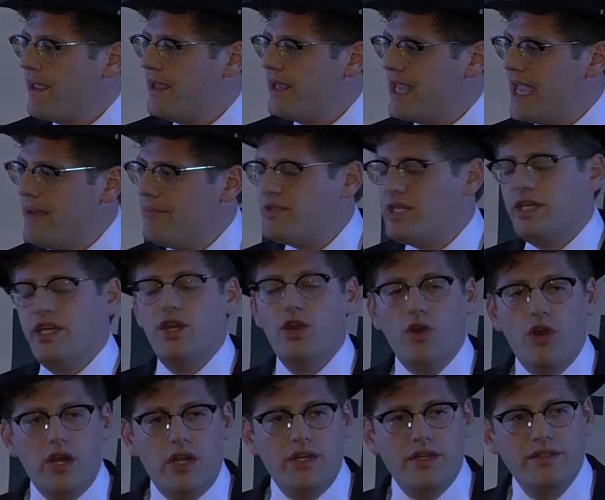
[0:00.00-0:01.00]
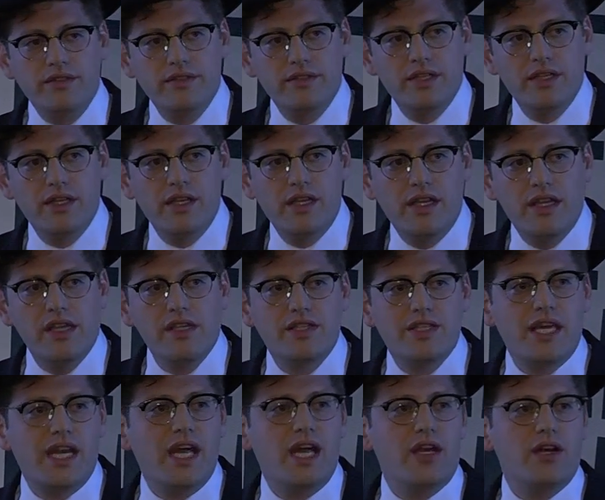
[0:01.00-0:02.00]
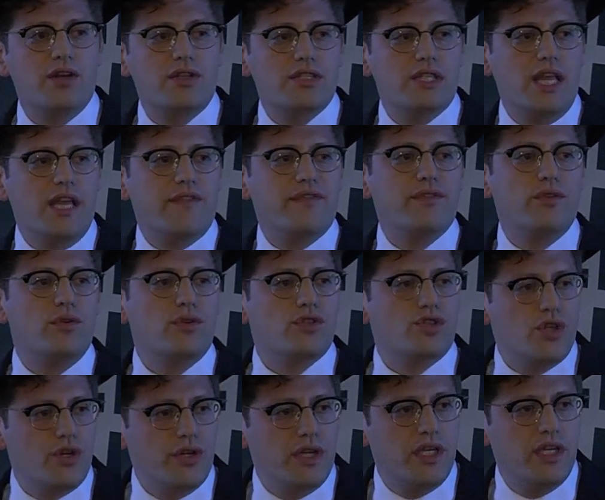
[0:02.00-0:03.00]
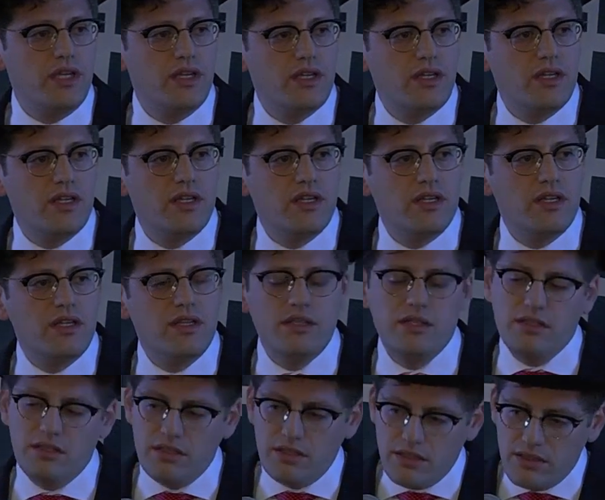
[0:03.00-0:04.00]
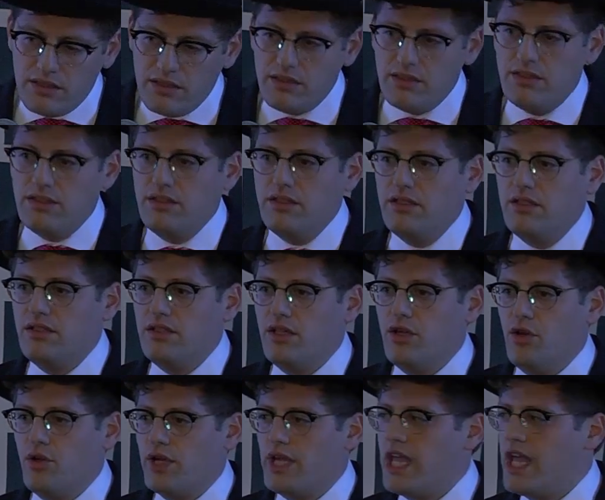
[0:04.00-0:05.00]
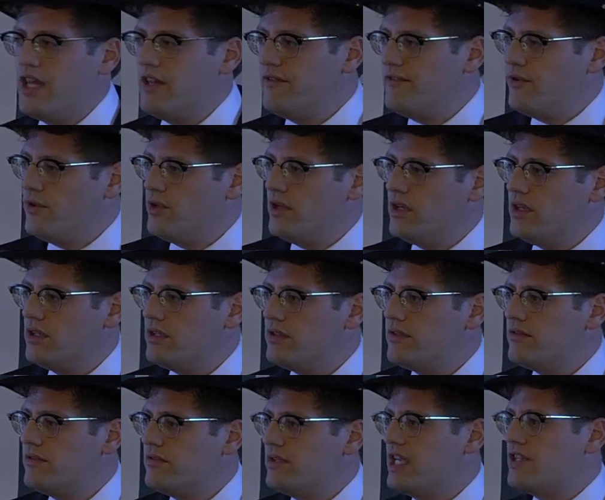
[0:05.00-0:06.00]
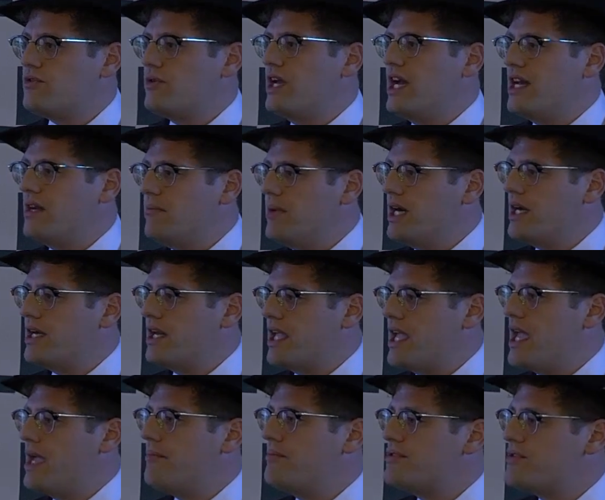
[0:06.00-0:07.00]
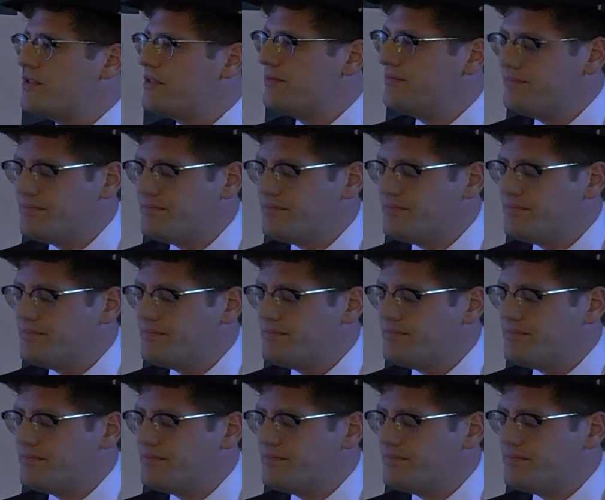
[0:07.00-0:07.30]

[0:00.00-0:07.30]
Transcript: Came to New York. He set out on his lifelong journey to go to California. That's what got him out of the camps.